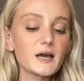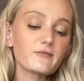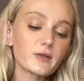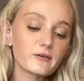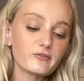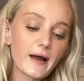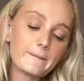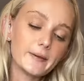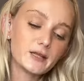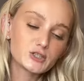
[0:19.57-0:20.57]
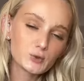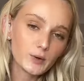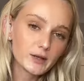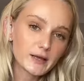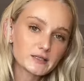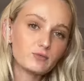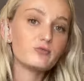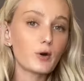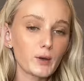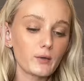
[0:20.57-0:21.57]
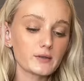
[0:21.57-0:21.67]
for like 5 minutes. You want it nice and foamy on the